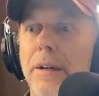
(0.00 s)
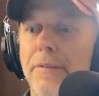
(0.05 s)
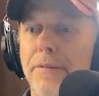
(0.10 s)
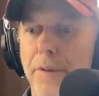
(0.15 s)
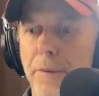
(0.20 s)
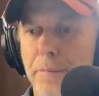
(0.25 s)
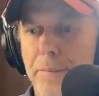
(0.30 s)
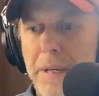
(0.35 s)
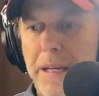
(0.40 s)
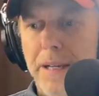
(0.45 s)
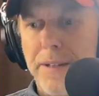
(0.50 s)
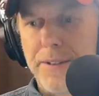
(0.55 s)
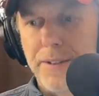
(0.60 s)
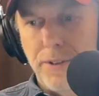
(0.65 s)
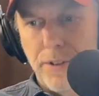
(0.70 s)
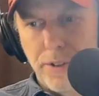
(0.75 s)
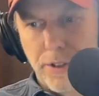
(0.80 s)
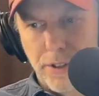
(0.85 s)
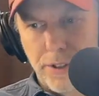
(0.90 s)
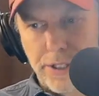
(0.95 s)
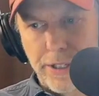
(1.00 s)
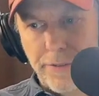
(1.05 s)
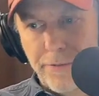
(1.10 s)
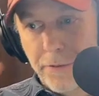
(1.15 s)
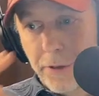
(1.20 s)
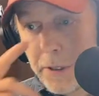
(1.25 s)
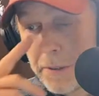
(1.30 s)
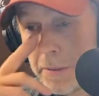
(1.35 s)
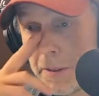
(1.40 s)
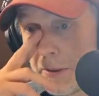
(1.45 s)
For me, it's a little
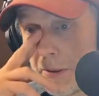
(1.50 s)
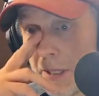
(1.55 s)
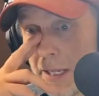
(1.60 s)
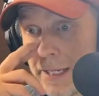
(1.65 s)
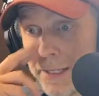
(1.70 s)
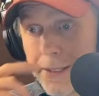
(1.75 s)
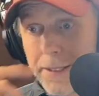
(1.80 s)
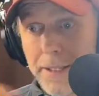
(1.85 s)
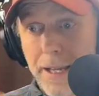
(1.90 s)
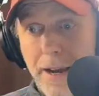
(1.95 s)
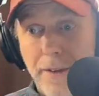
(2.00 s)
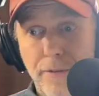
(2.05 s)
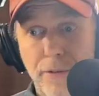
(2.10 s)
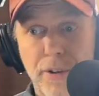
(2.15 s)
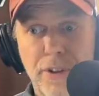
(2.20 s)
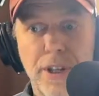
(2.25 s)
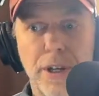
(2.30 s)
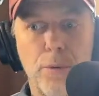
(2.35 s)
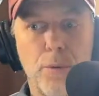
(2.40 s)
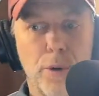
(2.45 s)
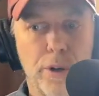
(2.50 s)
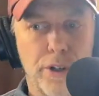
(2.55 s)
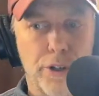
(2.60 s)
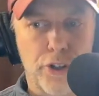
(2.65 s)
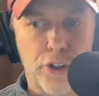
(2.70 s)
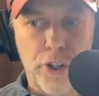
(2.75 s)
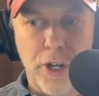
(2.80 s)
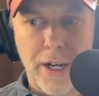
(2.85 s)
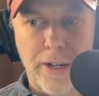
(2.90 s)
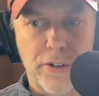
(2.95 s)
different unless everything were to
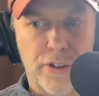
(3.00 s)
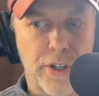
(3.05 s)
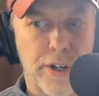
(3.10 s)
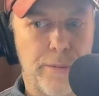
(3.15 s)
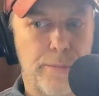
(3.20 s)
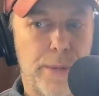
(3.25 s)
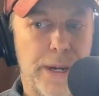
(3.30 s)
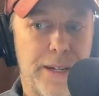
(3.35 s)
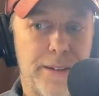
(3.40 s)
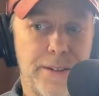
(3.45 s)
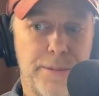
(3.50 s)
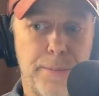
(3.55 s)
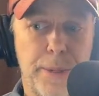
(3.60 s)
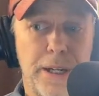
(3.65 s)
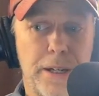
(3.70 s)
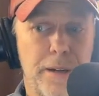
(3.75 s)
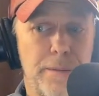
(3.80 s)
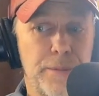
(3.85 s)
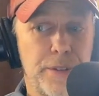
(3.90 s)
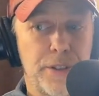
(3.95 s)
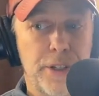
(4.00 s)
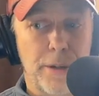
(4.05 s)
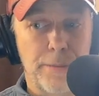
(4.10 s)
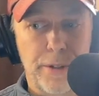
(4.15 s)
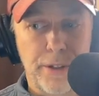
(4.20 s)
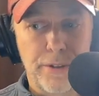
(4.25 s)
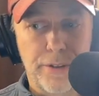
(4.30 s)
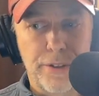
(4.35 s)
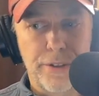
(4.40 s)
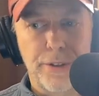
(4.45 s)
change and everybody becomes
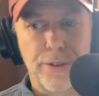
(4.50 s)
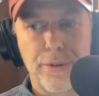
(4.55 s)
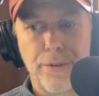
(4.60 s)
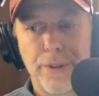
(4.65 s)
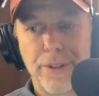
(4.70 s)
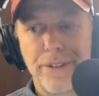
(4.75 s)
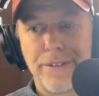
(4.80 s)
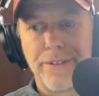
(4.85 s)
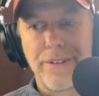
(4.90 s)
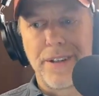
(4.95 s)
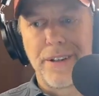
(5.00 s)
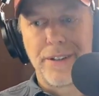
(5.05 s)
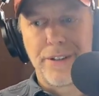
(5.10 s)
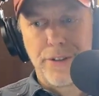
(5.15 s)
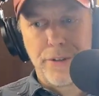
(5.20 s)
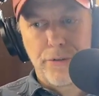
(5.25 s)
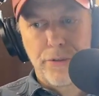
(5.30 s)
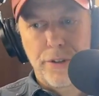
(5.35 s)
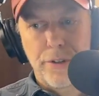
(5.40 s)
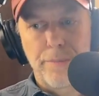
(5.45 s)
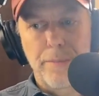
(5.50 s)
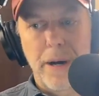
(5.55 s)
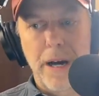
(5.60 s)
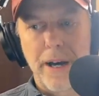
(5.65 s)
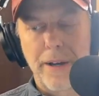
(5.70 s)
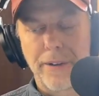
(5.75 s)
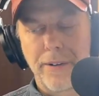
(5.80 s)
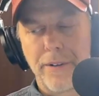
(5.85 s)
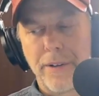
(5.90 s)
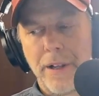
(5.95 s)
W two and, and union
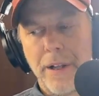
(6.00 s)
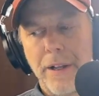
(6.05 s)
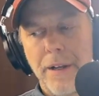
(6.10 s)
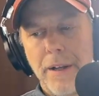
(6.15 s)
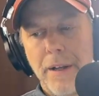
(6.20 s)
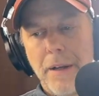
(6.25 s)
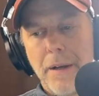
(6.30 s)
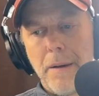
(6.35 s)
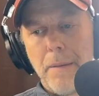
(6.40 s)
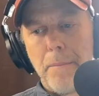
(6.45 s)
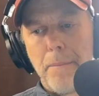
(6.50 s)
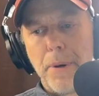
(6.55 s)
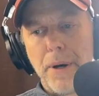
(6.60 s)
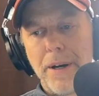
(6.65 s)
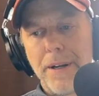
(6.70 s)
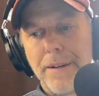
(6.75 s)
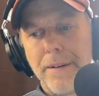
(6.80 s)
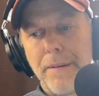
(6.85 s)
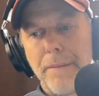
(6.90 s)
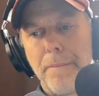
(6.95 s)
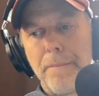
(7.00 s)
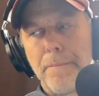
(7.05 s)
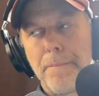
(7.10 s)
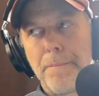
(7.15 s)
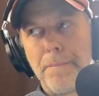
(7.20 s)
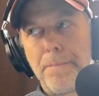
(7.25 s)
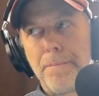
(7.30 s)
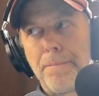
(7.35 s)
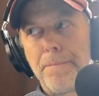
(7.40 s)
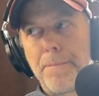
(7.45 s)
model. But
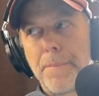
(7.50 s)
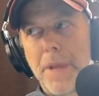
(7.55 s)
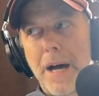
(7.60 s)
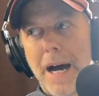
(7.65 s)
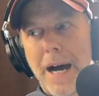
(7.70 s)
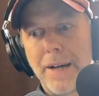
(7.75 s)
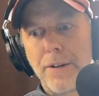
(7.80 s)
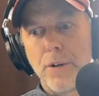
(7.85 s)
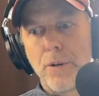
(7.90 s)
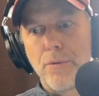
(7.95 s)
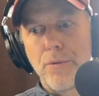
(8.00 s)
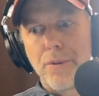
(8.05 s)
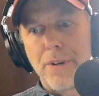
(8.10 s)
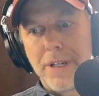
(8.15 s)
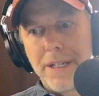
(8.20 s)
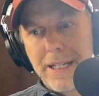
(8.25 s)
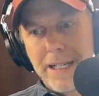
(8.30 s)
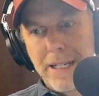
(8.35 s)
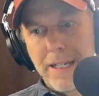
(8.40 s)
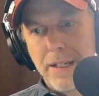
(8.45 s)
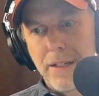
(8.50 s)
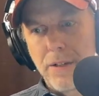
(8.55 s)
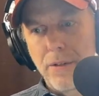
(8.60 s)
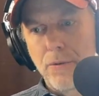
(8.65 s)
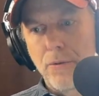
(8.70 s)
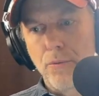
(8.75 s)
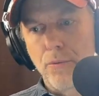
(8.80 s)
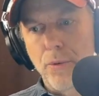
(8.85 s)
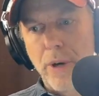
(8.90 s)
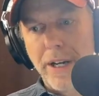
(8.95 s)
I don't need
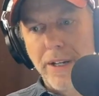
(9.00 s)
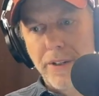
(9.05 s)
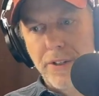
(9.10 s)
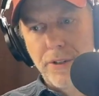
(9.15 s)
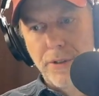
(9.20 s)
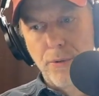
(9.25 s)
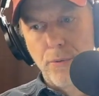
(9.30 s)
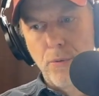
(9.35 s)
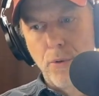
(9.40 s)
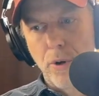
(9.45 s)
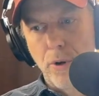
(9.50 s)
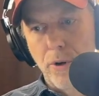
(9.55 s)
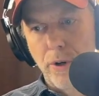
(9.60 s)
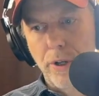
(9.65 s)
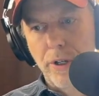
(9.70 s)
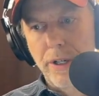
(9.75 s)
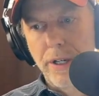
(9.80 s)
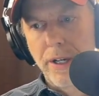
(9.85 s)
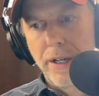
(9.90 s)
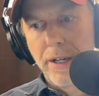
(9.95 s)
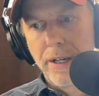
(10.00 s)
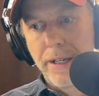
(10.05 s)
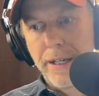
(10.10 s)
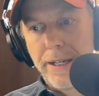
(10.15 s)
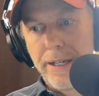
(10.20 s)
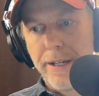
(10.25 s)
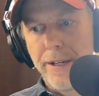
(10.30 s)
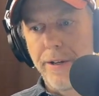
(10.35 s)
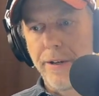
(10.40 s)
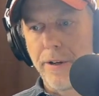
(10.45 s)
right to work
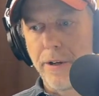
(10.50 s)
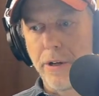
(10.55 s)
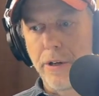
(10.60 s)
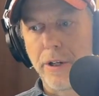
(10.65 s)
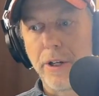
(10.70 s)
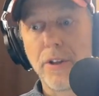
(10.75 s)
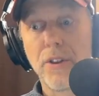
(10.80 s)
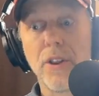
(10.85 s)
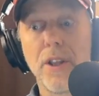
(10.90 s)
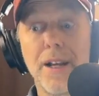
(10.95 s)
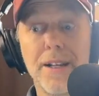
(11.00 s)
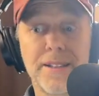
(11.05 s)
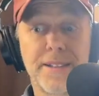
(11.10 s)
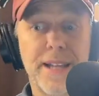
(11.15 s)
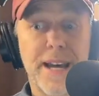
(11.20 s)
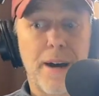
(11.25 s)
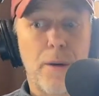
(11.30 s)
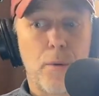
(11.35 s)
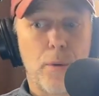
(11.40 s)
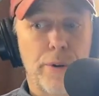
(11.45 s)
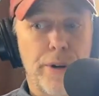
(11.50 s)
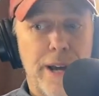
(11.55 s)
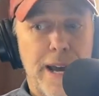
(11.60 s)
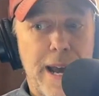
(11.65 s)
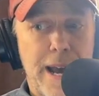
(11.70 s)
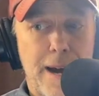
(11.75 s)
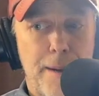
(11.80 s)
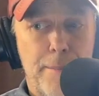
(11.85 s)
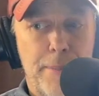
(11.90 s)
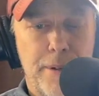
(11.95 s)
here unless that were to
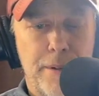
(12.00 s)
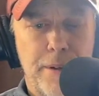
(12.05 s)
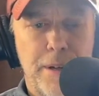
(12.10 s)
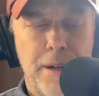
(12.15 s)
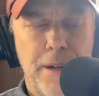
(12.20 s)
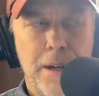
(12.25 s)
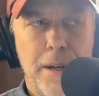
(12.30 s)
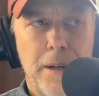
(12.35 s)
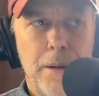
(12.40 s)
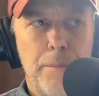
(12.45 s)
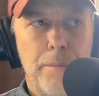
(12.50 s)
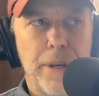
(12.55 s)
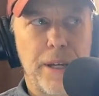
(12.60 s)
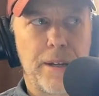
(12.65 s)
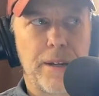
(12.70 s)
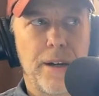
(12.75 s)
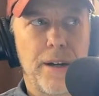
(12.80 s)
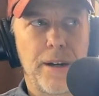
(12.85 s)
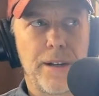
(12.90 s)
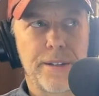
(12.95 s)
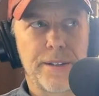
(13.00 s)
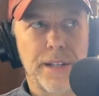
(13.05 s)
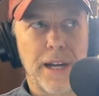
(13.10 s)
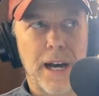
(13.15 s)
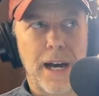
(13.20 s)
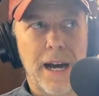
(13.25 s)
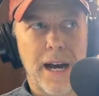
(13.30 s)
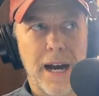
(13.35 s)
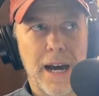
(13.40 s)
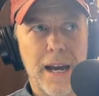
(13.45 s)
happen because
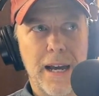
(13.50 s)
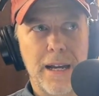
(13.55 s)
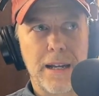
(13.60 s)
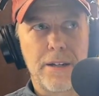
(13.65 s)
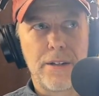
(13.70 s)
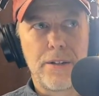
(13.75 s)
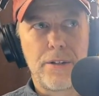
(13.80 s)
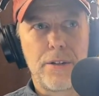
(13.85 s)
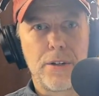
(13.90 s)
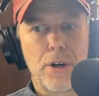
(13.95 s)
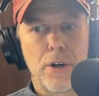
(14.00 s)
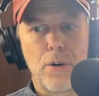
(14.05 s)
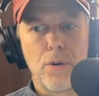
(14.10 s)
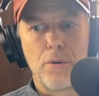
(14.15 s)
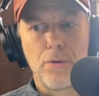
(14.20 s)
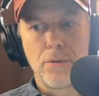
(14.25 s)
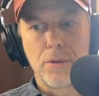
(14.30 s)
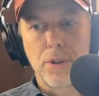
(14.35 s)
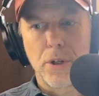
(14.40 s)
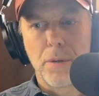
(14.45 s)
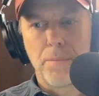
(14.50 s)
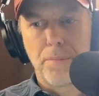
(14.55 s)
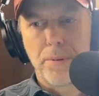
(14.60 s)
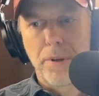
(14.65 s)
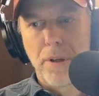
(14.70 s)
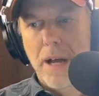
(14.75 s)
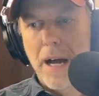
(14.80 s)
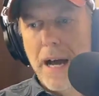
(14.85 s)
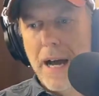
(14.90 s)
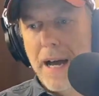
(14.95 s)
I don't
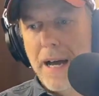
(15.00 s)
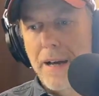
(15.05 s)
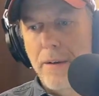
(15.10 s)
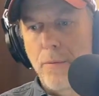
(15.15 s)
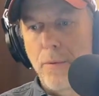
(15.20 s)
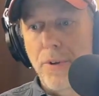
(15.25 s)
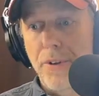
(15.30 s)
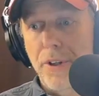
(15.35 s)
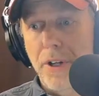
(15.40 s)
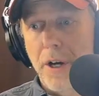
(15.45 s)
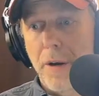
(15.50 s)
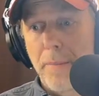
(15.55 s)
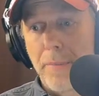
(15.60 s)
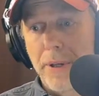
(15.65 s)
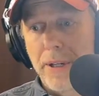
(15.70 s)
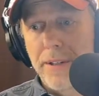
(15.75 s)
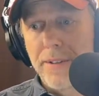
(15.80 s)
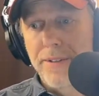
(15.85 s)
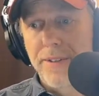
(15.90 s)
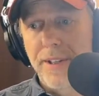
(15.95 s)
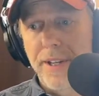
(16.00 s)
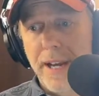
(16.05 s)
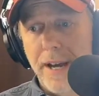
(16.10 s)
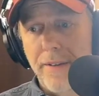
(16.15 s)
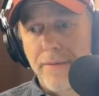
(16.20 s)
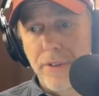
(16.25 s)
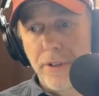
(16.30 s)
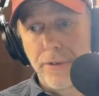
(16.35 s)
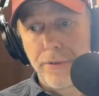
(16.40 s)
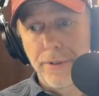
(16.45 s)
apply with companies that
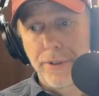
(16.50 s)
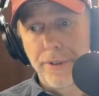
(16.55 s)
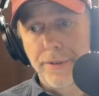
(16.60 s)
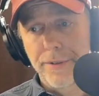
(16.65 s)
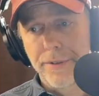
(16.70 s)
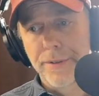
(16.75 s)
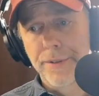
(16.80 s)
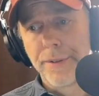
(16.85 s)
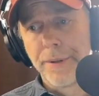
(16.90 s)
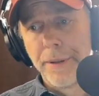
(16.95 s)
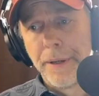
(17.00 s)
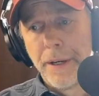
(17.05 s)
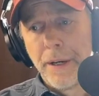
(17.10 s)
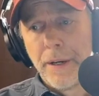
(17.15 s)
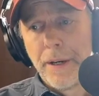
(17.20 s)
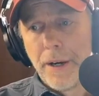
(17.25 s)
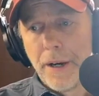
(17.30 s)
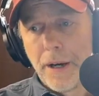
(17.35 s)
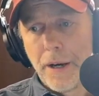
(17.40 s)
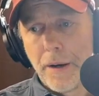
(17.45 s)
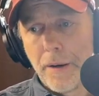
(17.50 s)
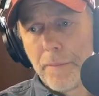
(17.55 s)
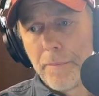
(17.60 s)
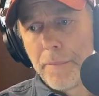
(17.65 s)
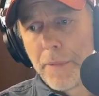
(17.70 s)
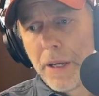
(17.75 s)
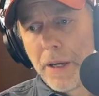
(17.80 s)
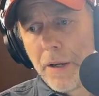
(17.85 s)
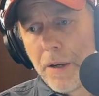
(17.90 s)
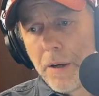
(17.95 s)
have unions.
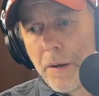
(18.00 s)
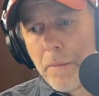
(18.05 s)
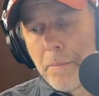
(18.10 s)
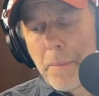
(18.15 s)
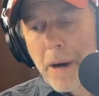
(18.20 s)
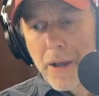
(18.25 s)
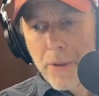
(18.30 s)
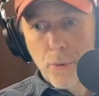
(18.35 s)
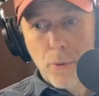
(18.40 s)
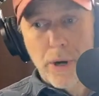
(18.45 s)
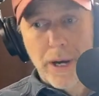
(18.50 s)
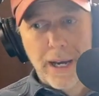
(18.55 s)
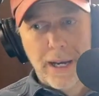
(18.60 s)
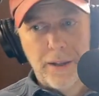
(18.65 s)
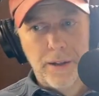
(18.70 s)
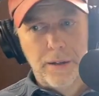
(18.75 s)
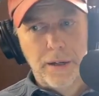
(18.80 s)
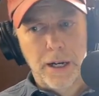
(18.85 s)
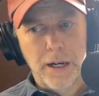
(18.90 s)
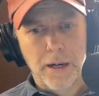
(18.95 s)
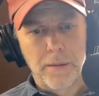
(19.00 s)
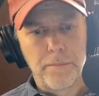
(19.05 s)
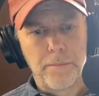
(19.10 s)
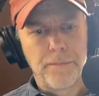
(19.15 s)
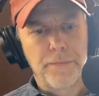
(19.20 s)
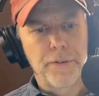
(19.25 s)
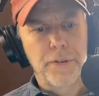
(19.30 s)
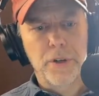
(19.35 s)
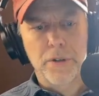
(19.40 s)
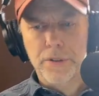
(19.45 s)
Um, by the way,
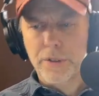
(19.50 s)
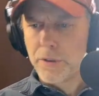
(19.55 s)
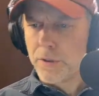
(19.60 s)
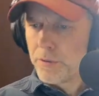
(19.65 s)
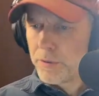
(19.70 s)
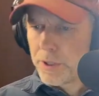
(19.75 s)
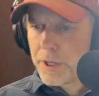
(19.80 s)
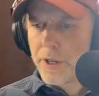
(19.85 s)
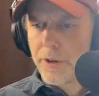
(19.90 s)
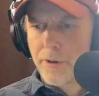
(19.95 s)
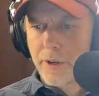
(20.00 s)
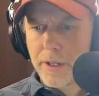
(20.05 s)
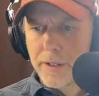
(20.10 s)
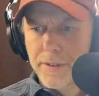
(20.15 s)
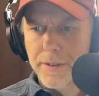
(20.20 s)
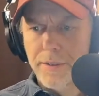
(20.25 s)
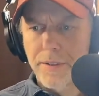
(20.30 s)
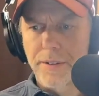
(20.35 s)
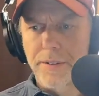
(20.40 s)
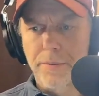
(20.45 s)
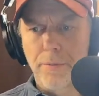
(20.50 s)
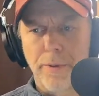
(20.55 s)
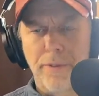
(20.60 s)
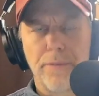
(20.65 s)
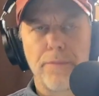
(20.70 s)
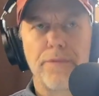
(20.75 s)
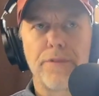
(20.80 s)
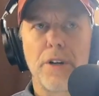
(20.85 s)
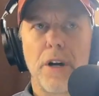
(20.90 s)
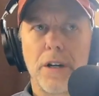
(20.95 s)
um, for those of you curious, because
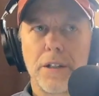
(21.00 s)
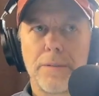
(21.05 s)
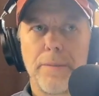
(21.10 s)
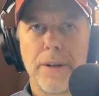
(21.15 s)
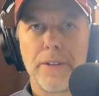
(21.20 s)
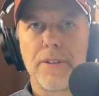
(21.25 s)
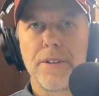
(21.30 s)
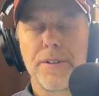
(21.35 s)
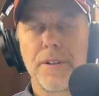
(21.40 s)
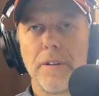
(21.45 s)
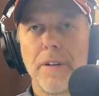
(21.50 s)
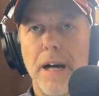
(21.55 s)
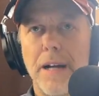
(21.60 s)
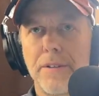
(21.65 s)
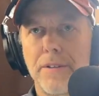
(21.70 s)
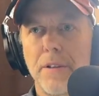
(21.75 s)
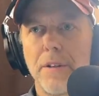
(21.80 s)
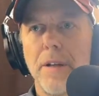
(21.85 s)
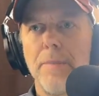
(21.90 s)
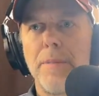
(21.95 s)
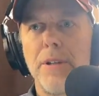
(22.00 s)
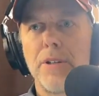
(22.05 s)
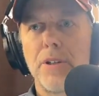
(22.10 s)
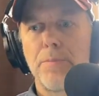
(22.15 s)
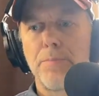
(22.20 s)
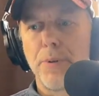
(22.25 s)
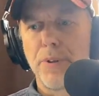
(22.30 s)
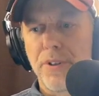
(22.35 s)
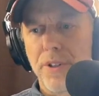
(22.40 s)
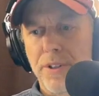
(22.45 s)
we've talked about this a lot, so let me
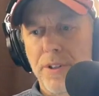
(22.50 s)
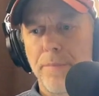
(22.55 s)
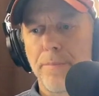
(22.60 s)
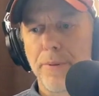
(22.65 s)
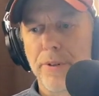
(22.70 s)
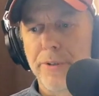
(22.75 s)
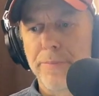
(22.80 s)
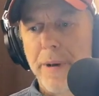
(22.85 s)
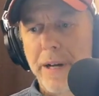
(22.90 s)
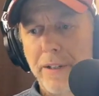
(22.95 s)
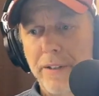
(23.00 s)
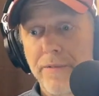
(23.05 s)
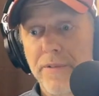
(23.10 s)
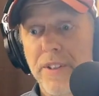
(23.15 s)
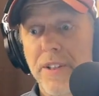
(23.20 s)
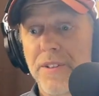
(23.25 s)
just this in perspective.